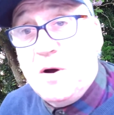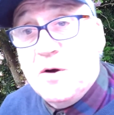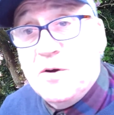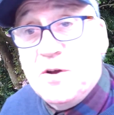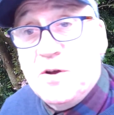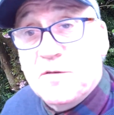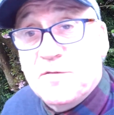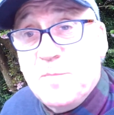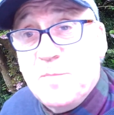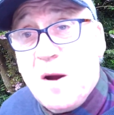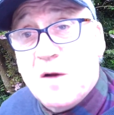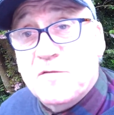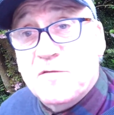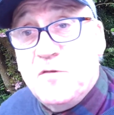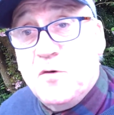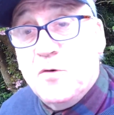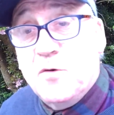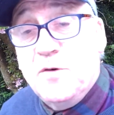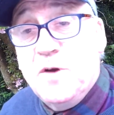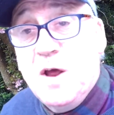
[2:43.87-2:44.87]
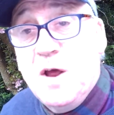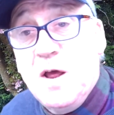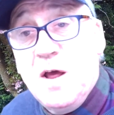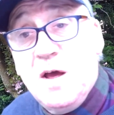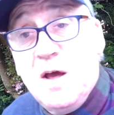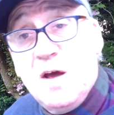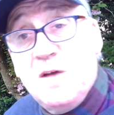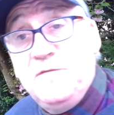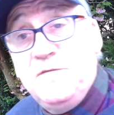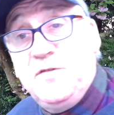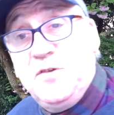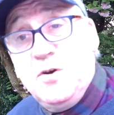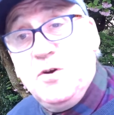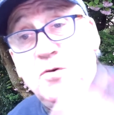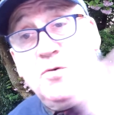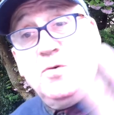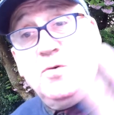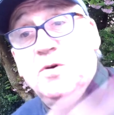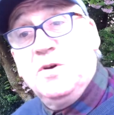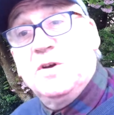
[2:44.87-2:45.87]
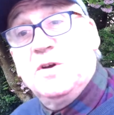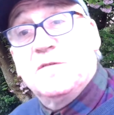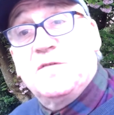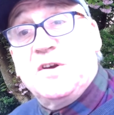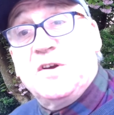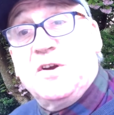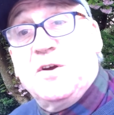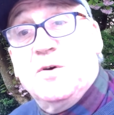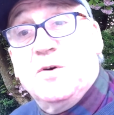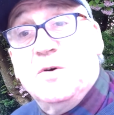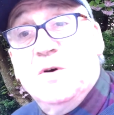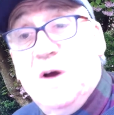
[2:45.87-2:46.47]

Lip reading: or your smartphone and view your video